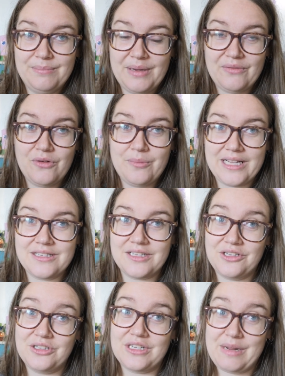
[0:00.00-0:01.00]
big four patterns
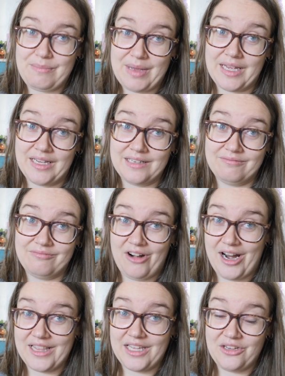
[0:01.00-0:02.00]
are usually big,
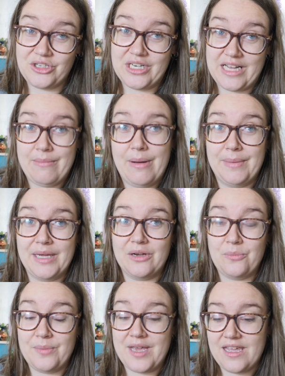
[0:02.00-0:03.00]
right? They usually come up
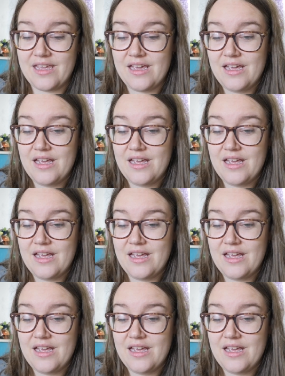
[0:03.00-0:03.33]
big on me.